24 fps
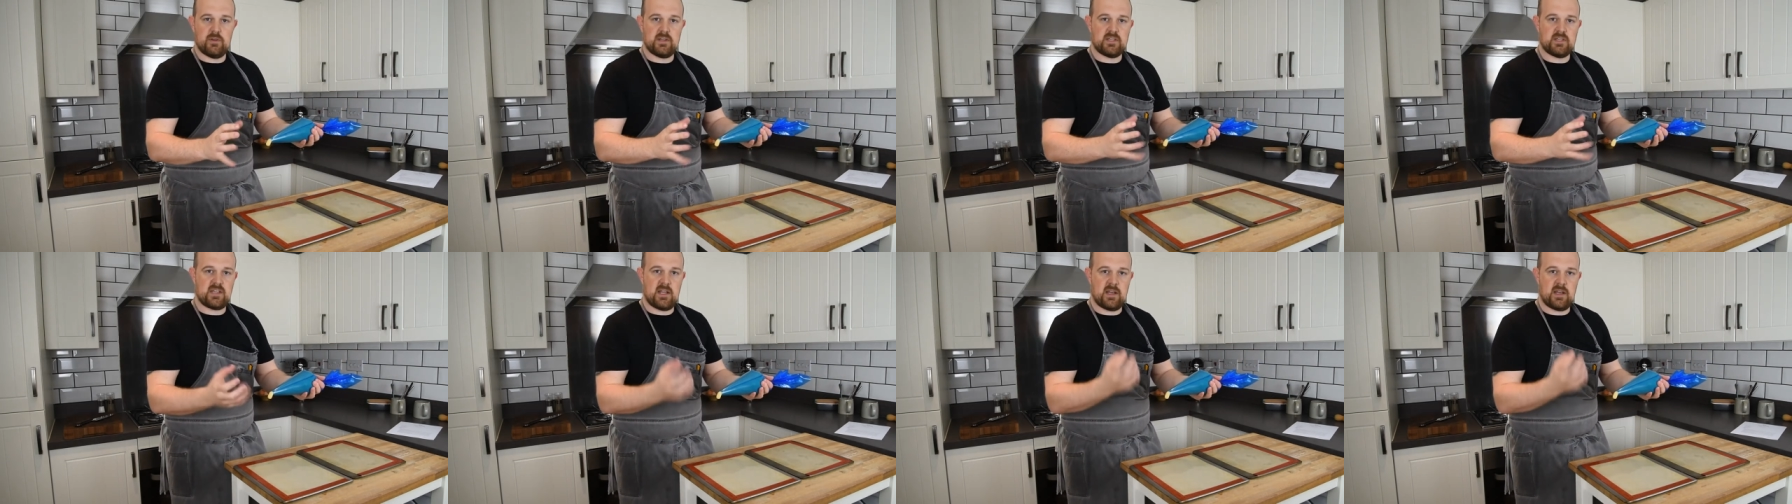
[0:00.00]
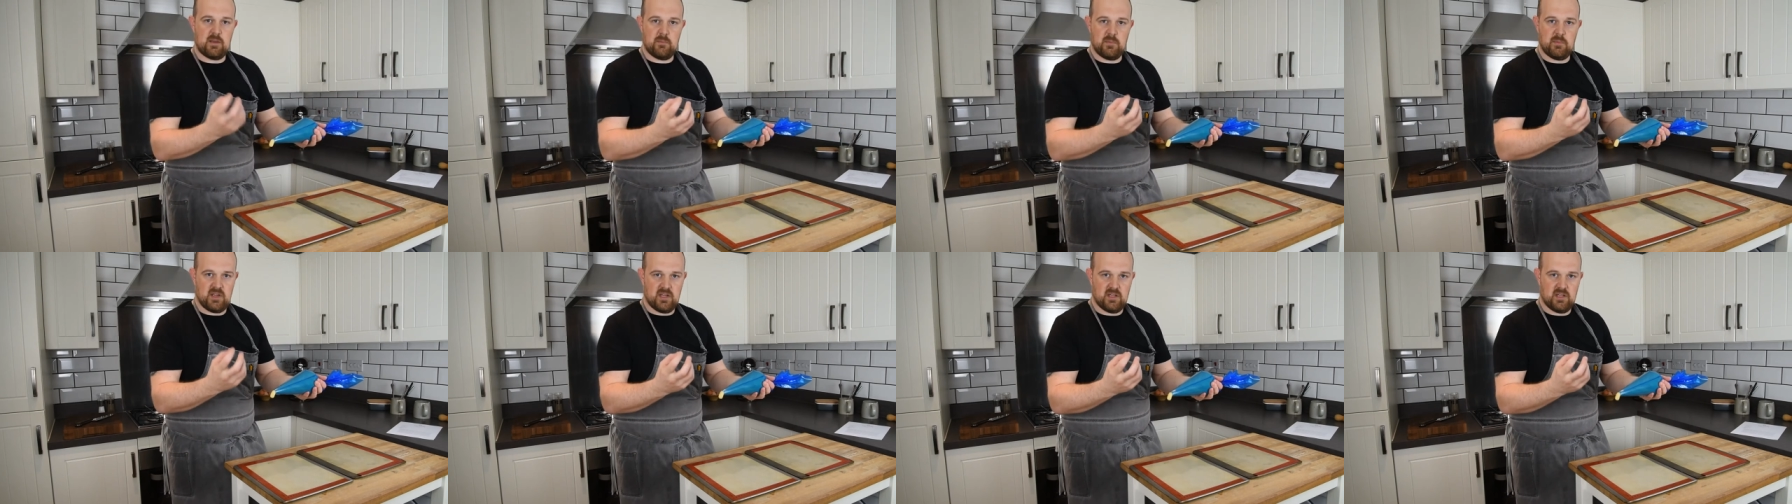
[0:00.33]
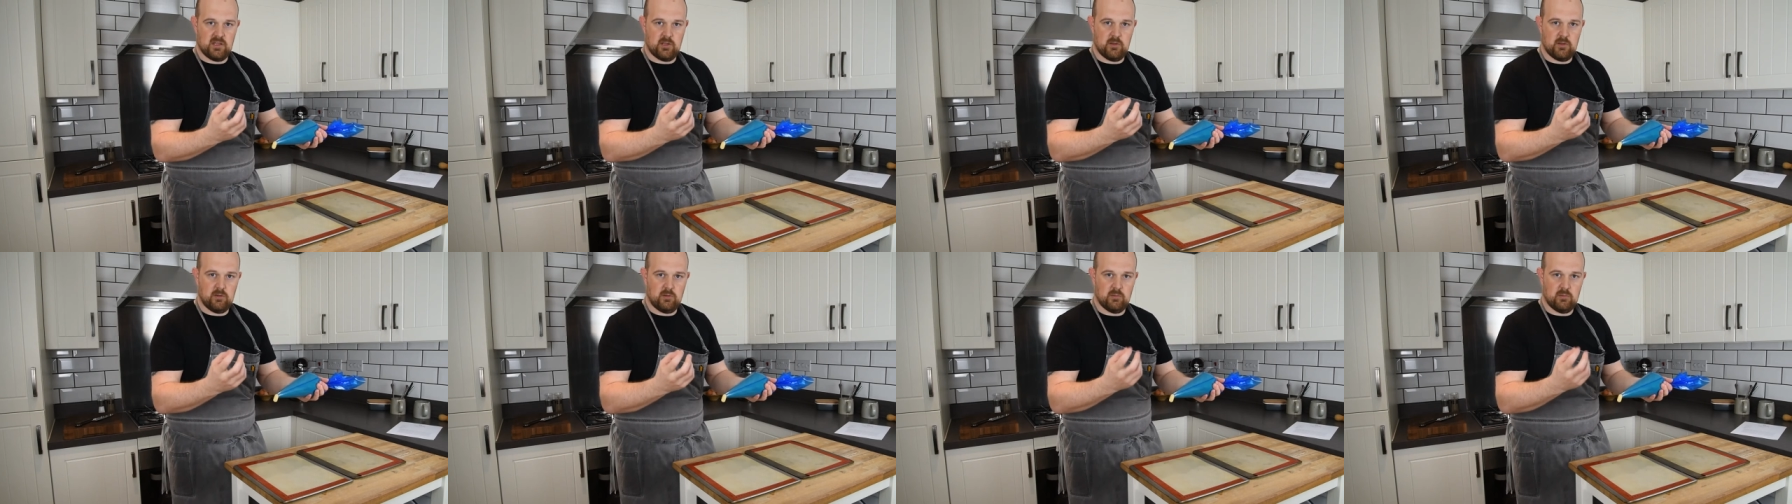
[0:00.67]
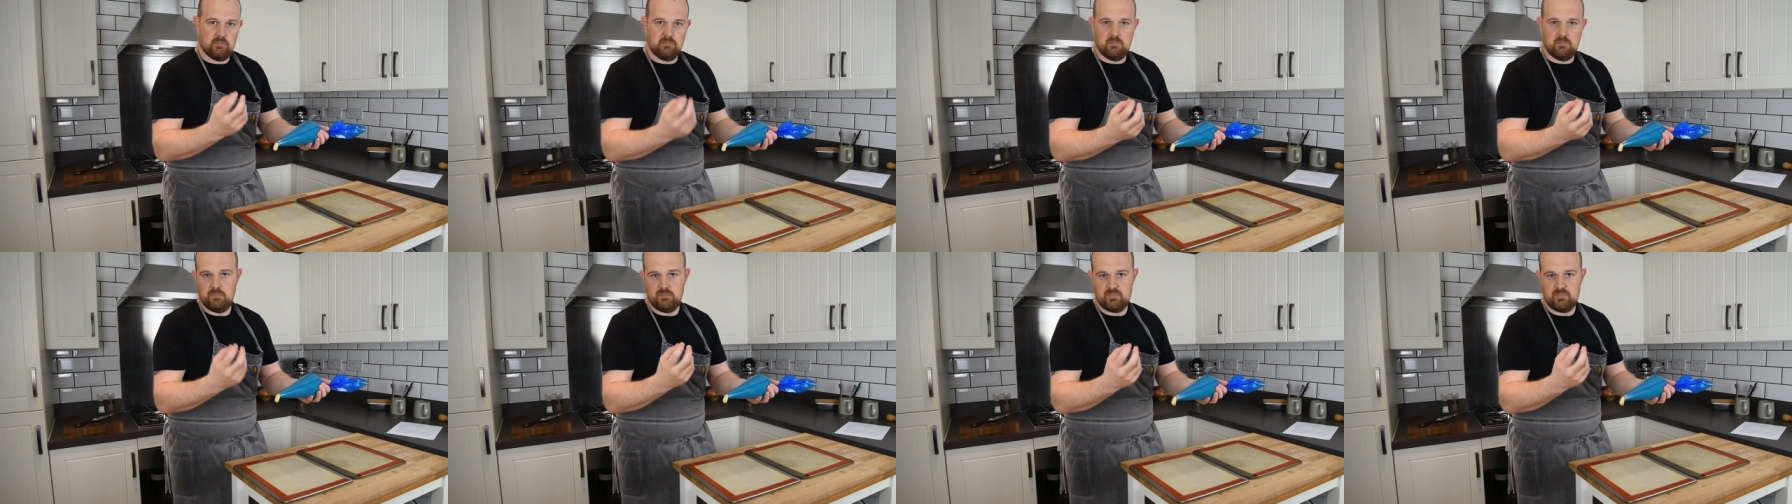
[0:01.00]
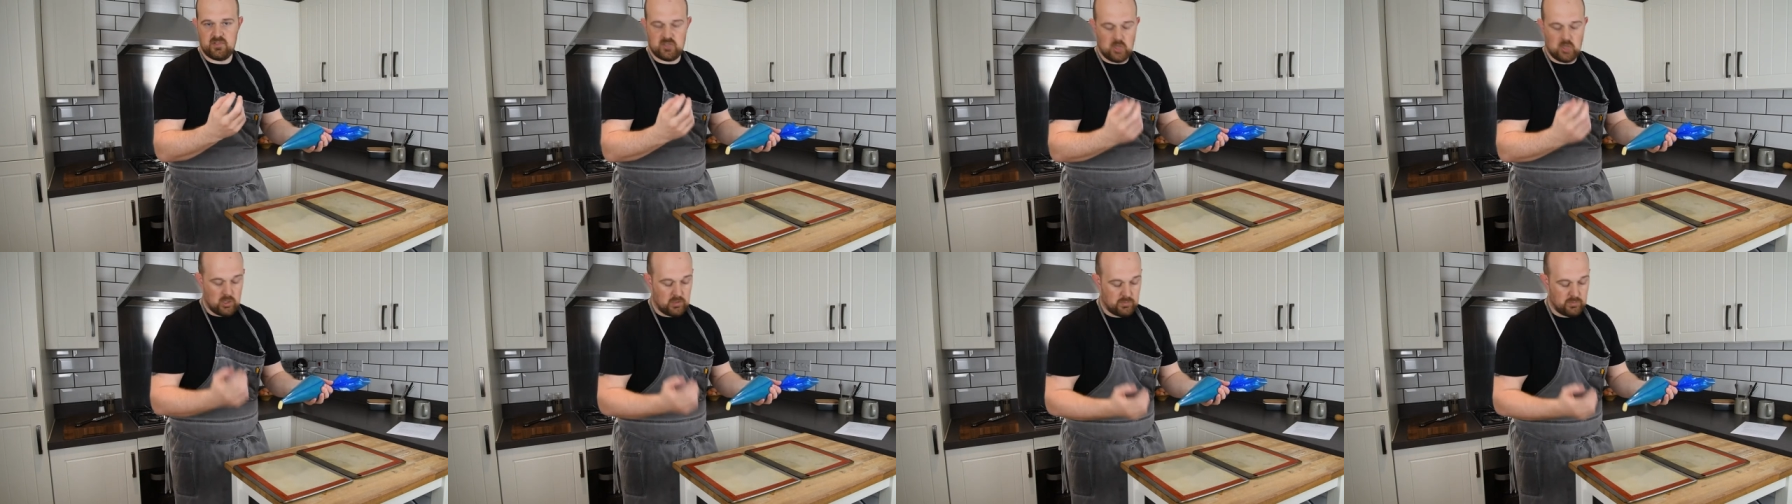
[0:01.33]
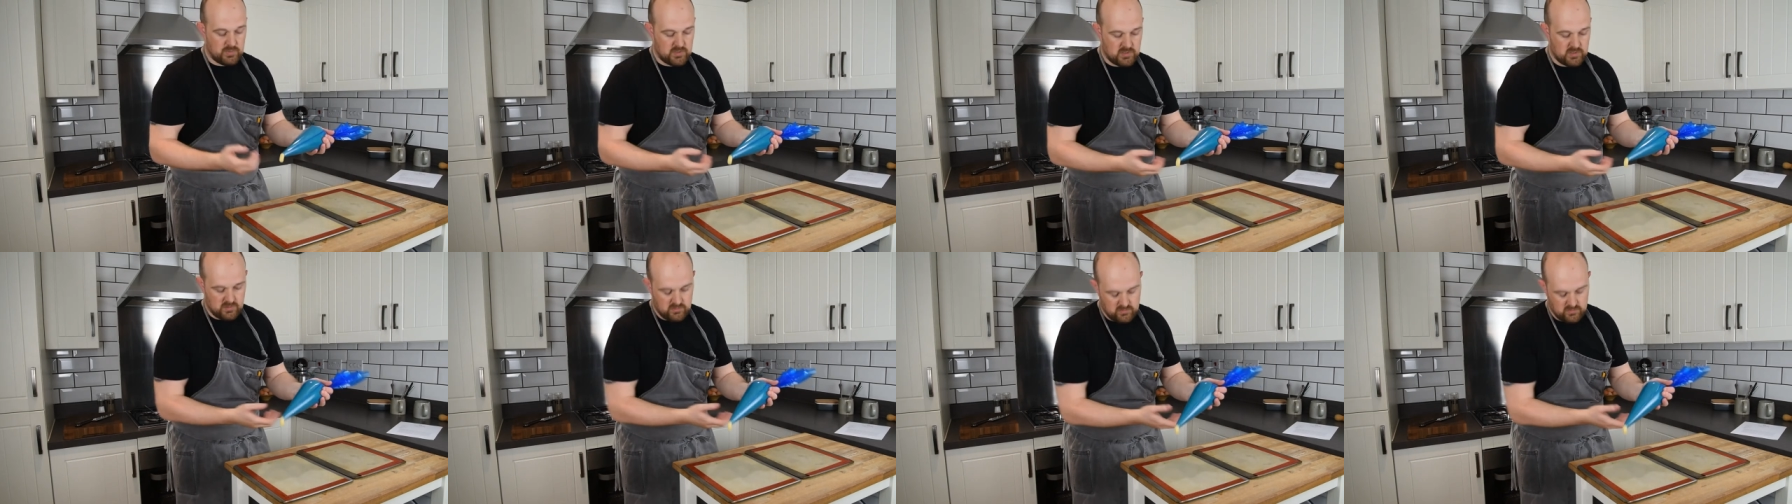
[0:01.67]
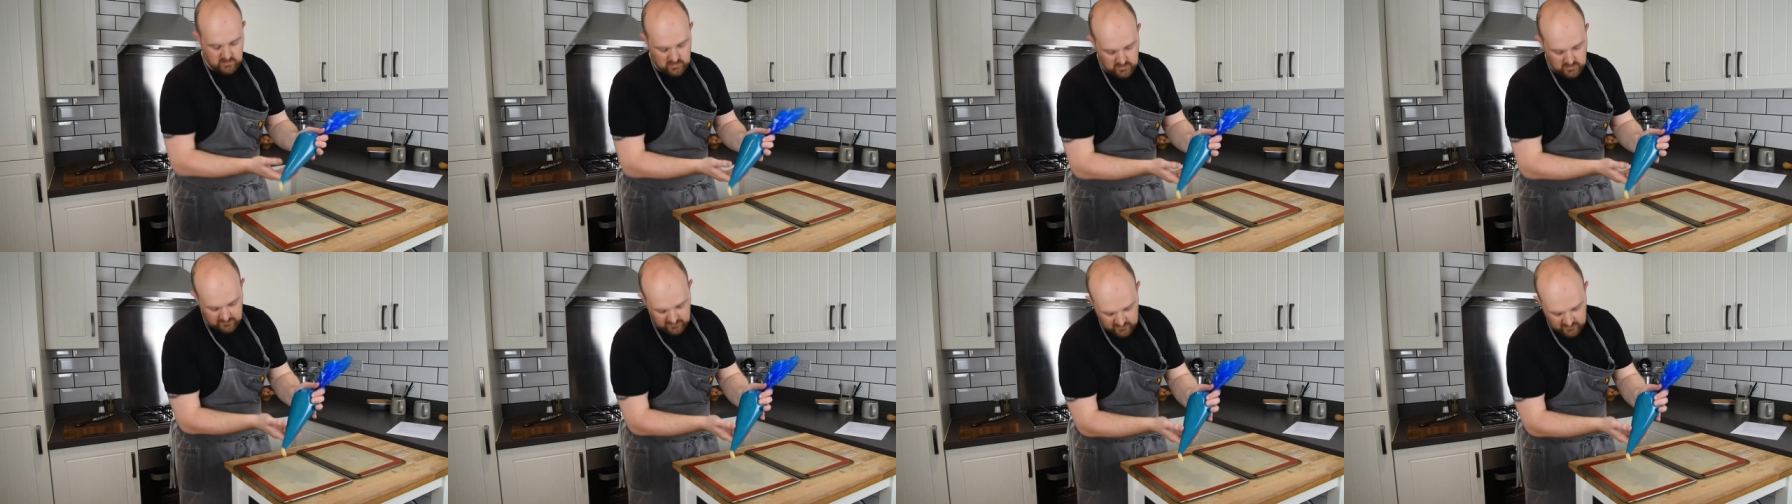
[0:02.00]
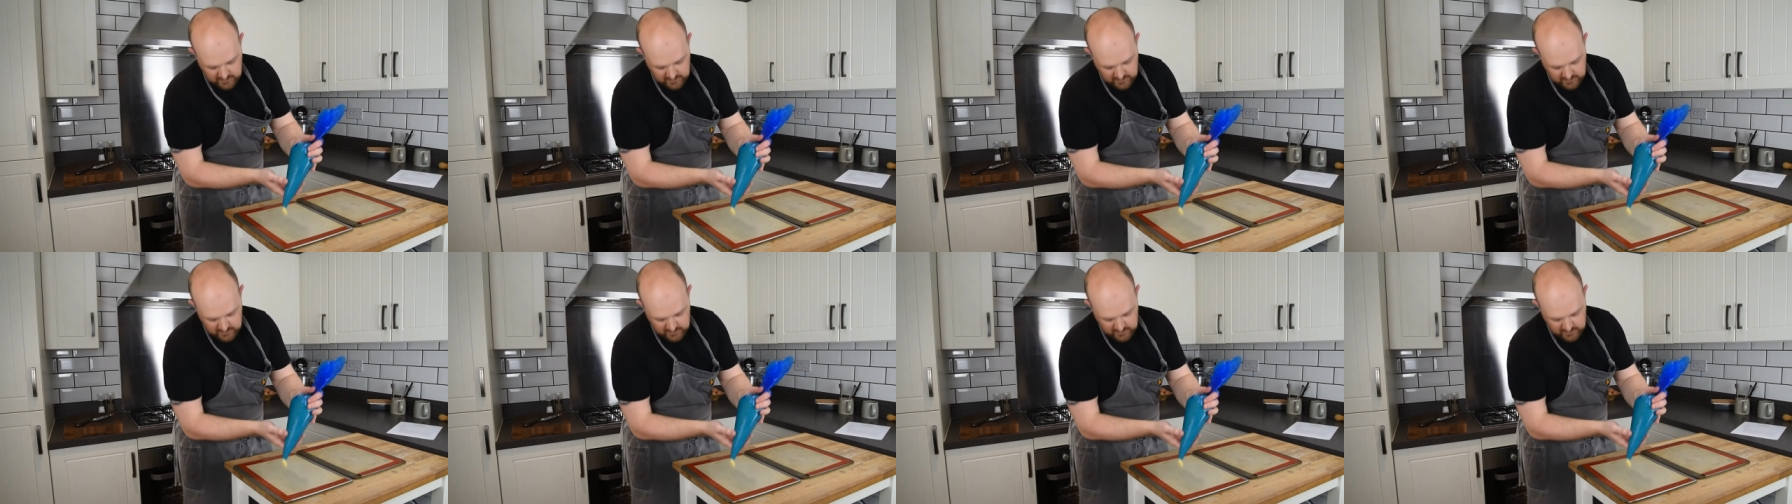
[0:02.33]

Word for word: centimeter little dollops of the